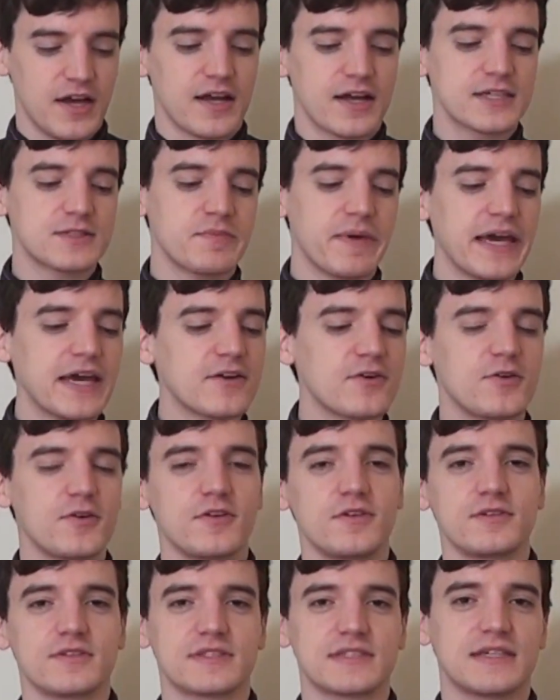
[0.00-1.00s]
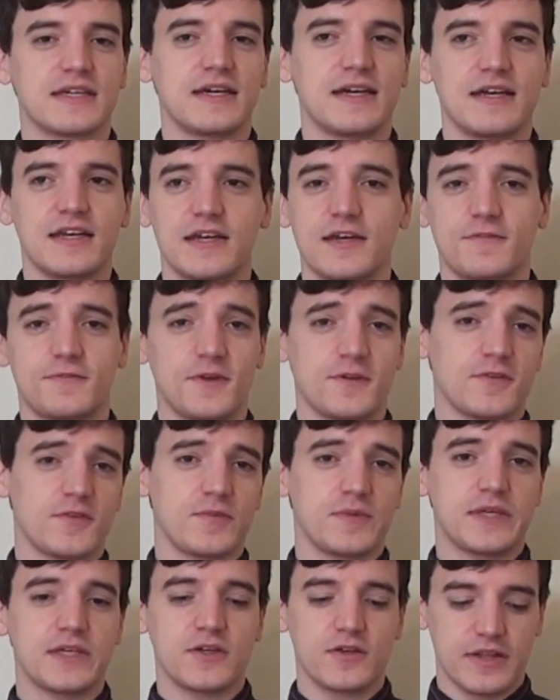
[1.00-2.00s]
Because manholes, if you're
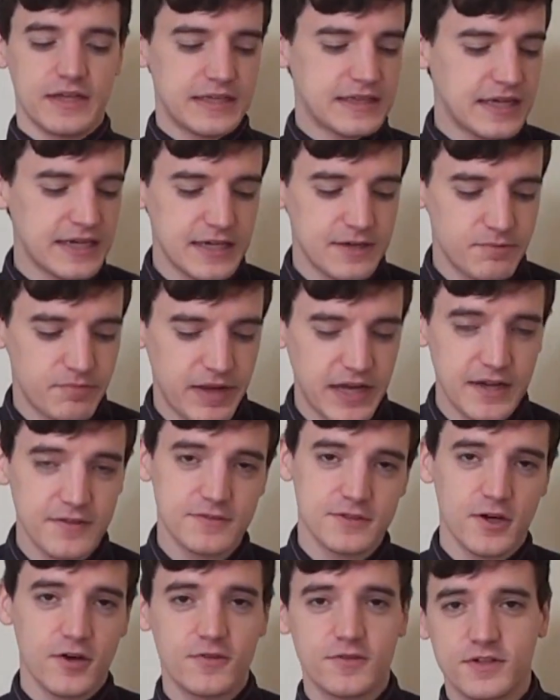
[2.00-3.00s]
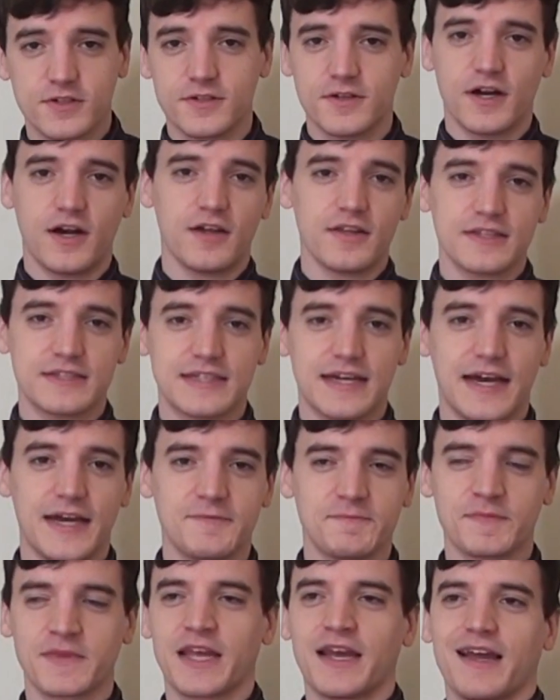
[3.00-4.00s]
familiar, like, they get paved over all the
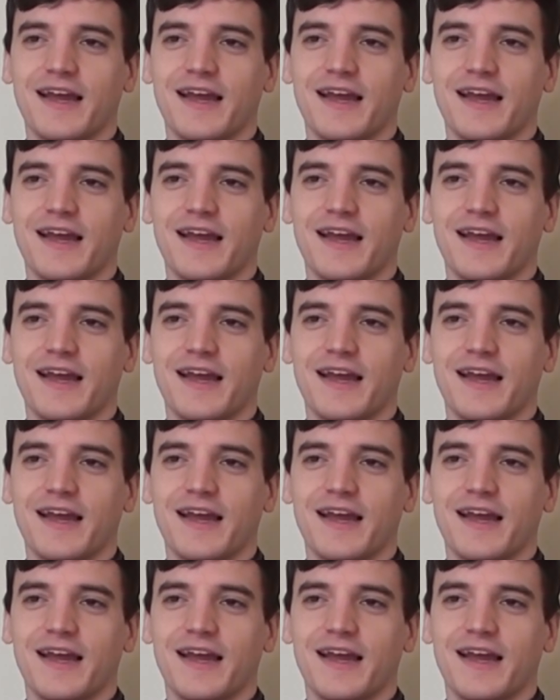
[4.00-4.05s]
time.